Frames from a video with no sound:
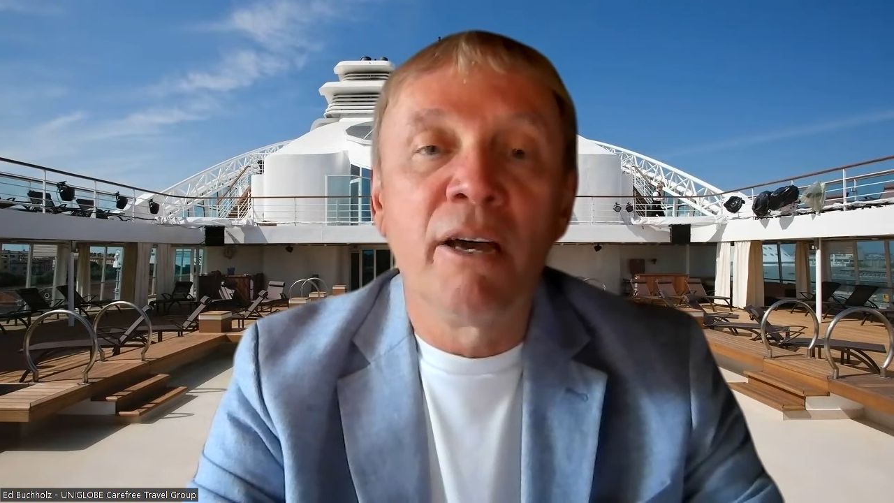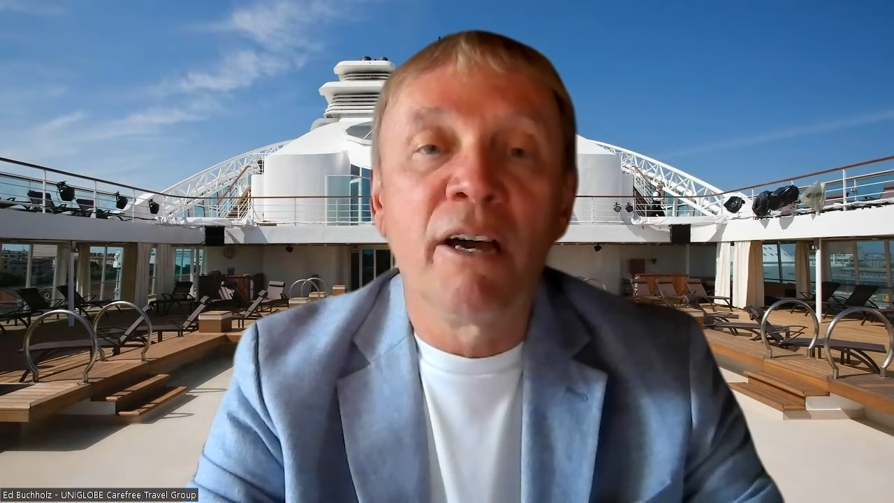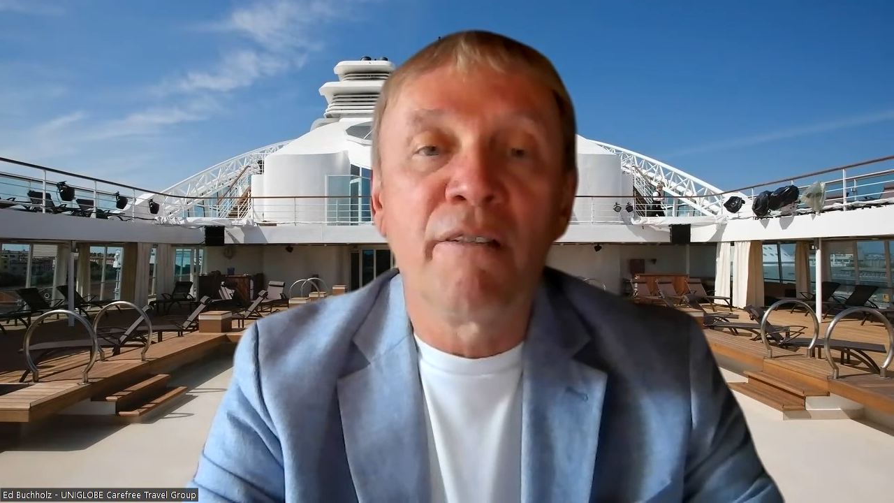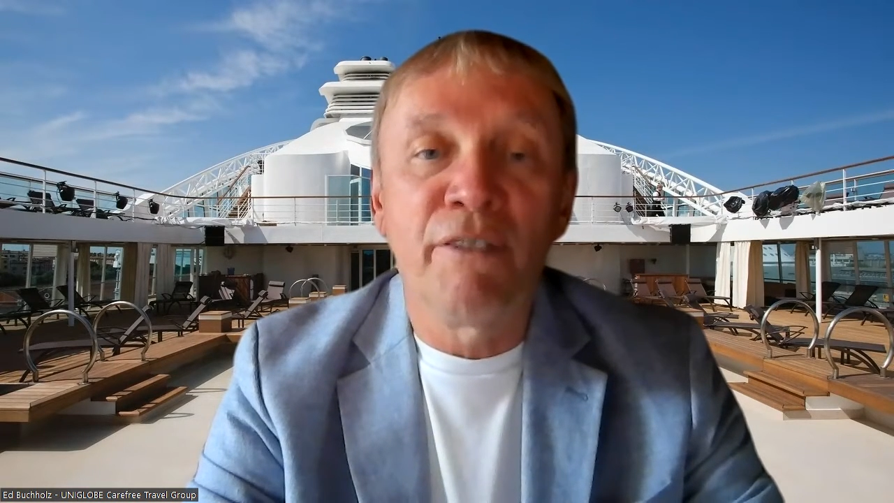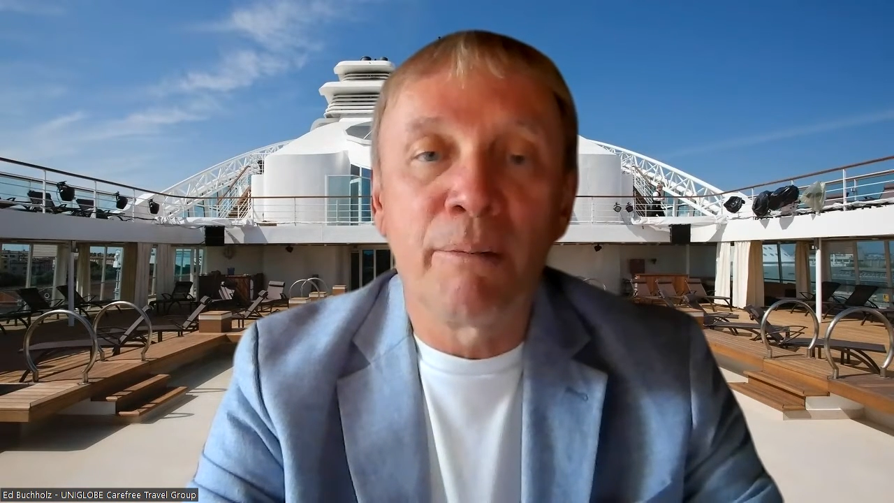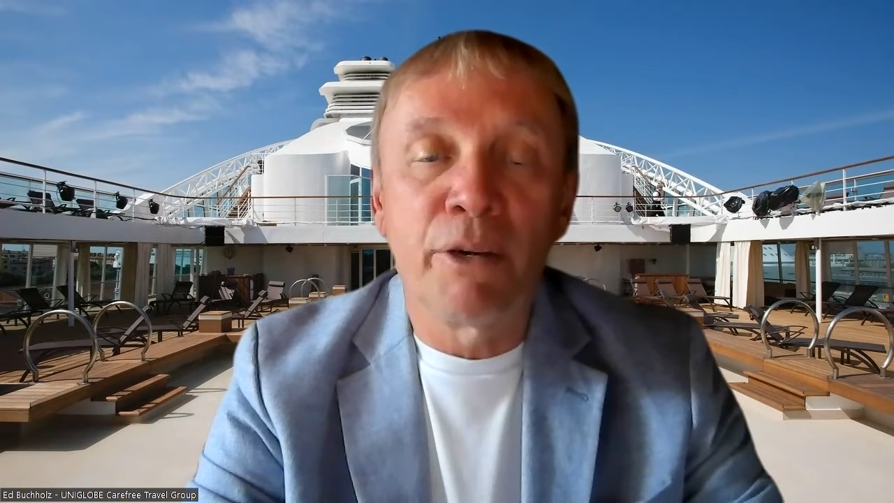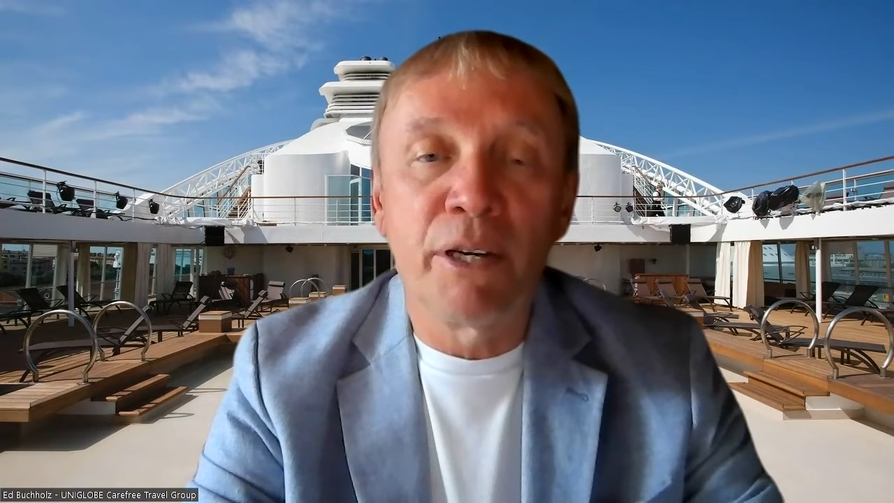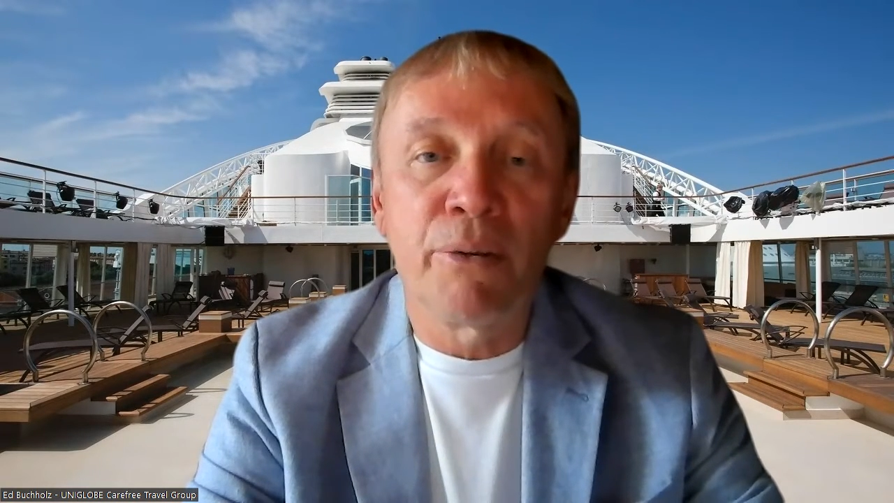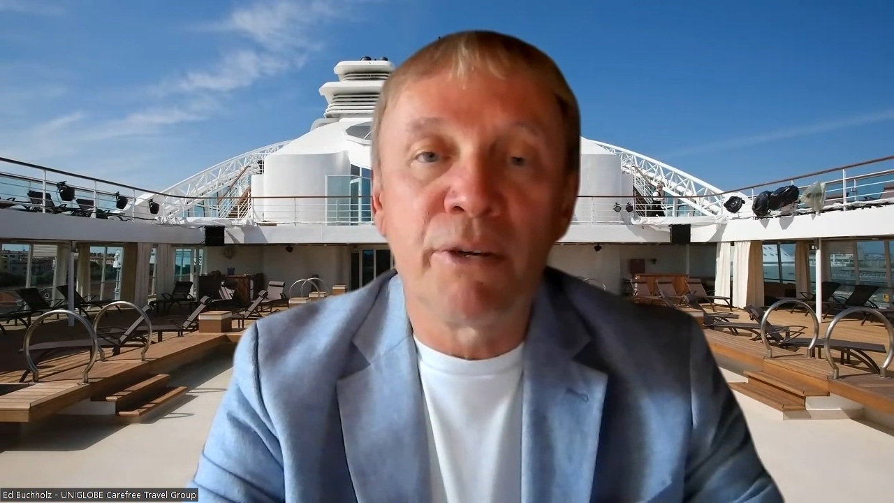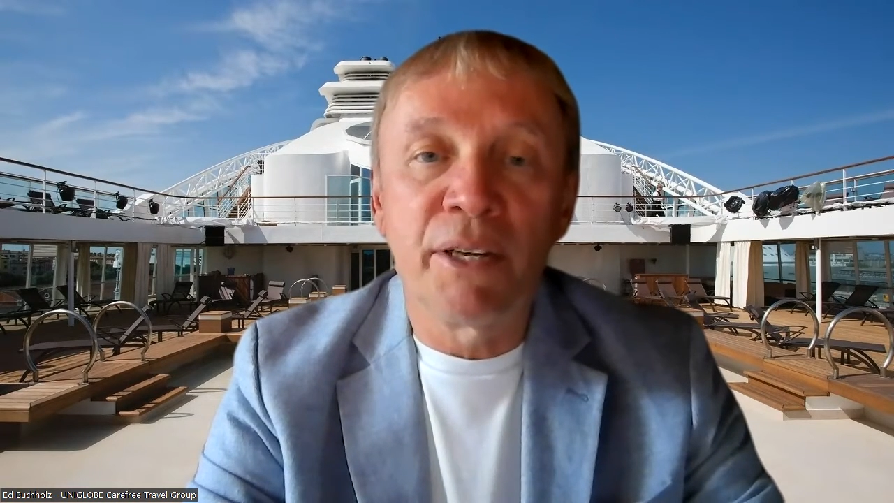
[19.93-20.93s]
on February
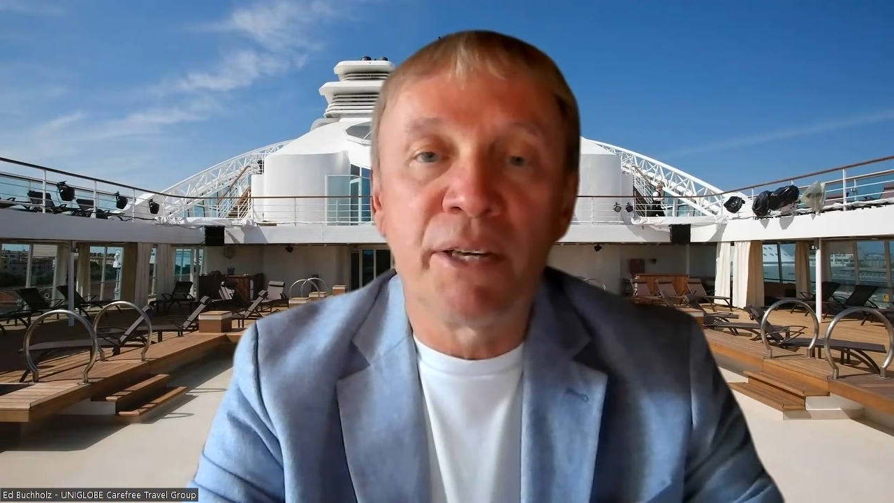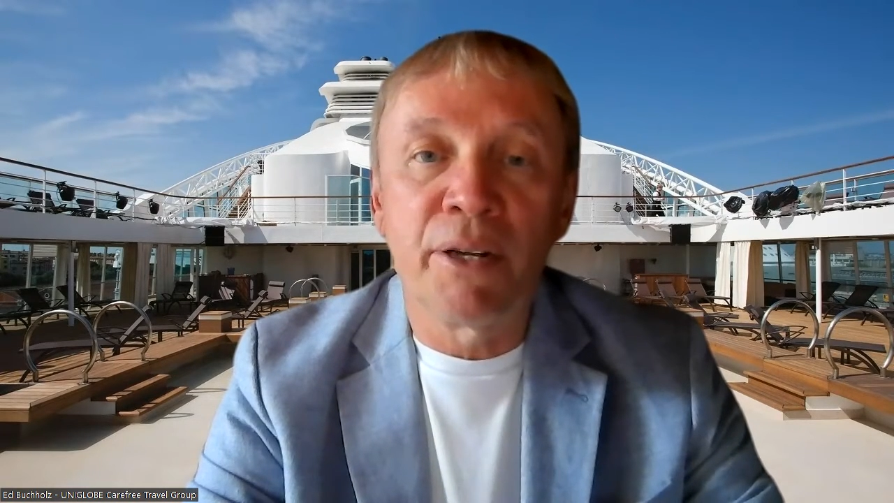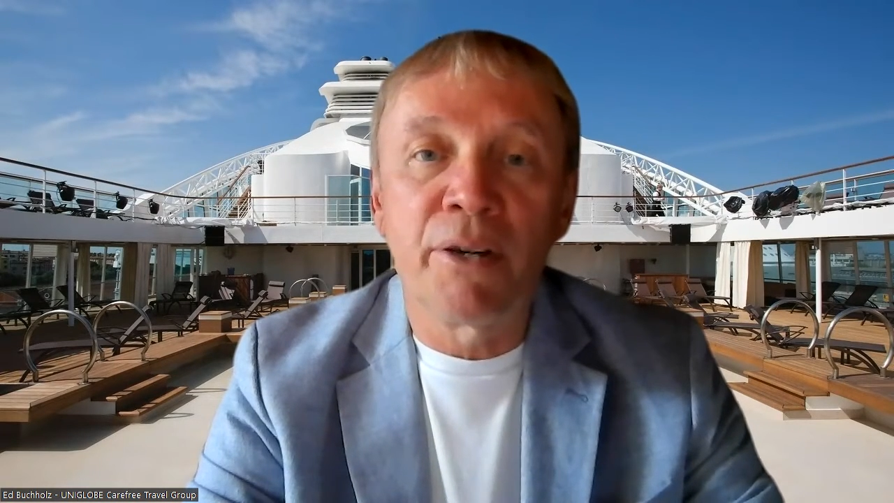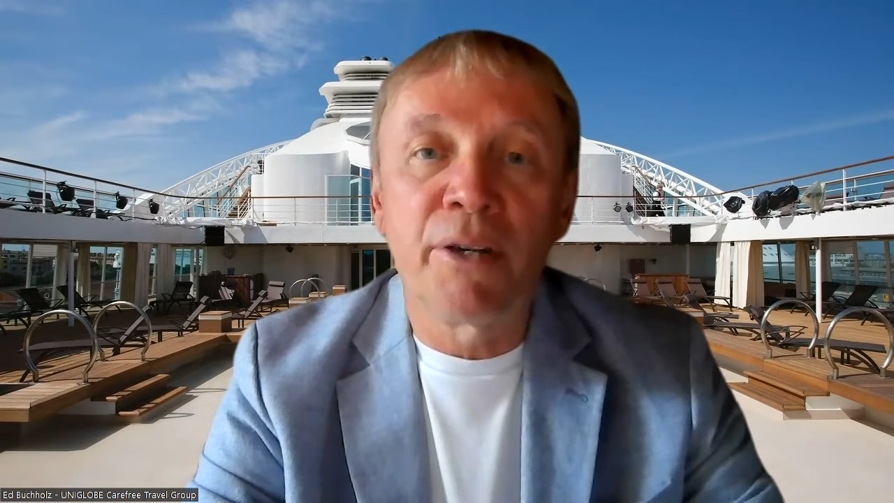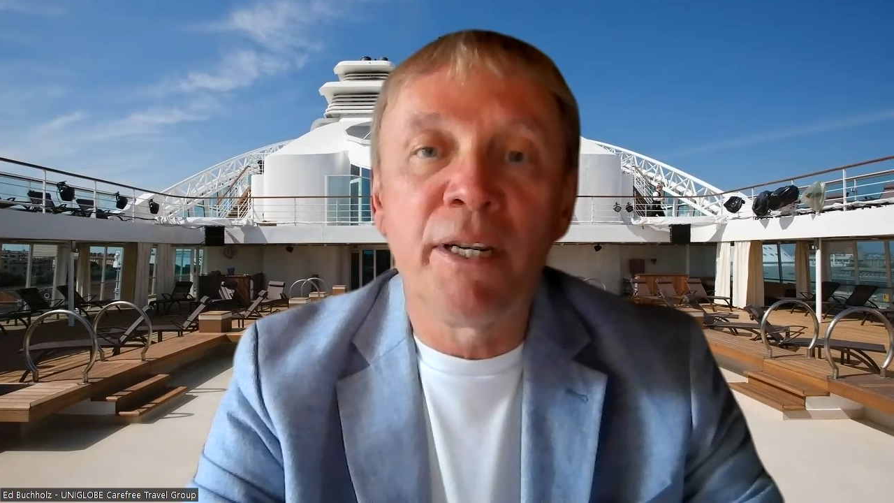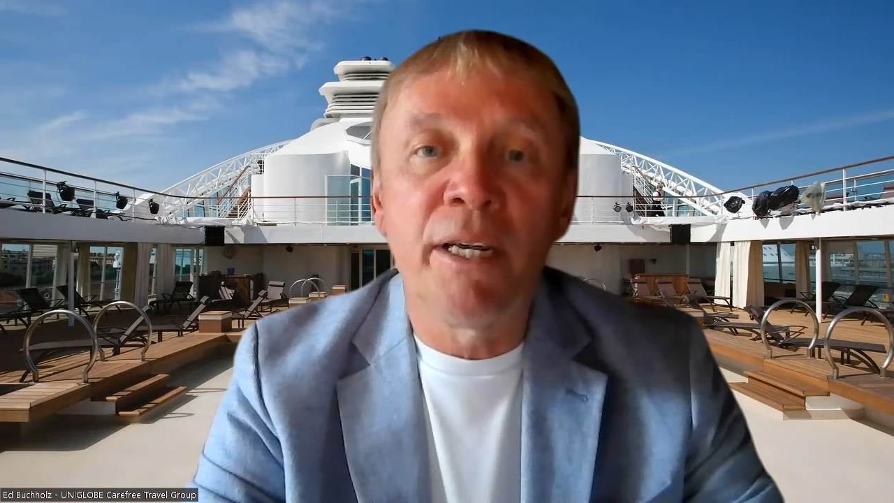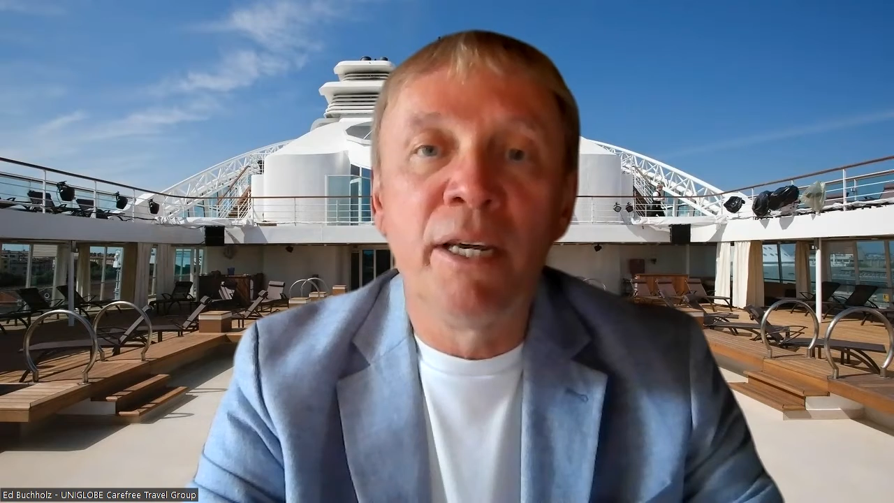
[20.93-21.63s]
23rd,